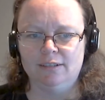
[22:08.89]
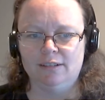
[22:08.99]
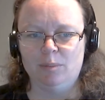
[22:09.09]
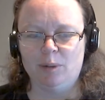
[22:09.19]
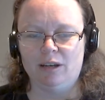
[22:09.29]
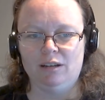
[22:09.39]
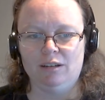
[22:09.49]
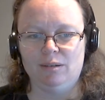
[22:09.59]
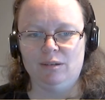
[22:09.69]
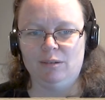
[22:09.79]
About
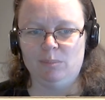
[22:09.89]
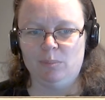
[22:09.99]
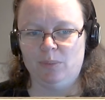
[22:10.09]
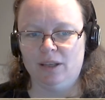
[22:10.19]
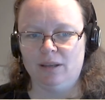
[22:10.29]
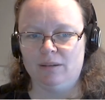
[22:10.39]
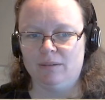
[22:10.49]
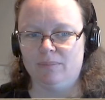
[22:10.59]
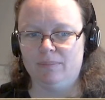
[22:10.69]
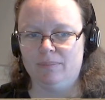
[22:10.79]
being
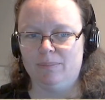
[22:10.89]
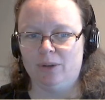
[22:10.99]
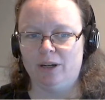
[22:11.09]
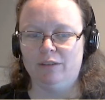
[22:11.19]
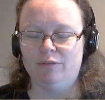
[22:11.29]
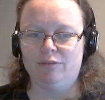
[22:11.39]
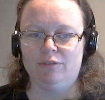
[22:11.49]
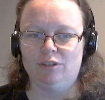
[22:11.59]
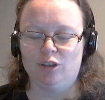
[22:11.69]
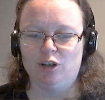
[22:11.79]
brave.
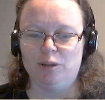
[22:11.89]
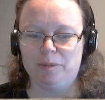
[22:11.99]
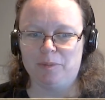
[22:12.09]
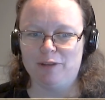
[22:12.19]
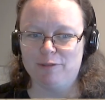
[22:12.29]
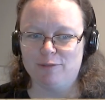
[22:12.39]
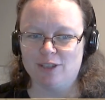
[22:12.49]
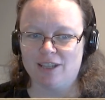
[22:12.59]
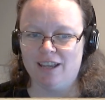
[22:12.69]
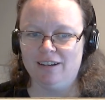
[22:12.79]
You can only be brave if you're
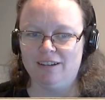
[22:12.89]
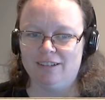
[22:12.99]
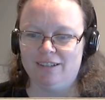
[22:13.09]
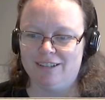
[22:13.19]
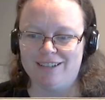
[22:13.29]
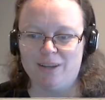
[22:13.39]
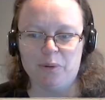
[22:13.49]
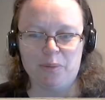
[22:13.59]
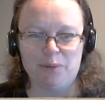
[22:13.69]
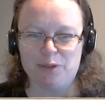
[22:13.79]
scared? Is that
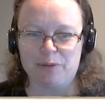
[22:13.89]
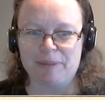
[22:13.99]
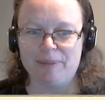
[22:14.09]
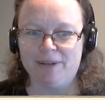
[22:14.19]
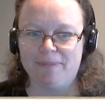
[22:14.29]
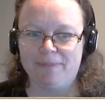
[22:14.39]
what we were talking about?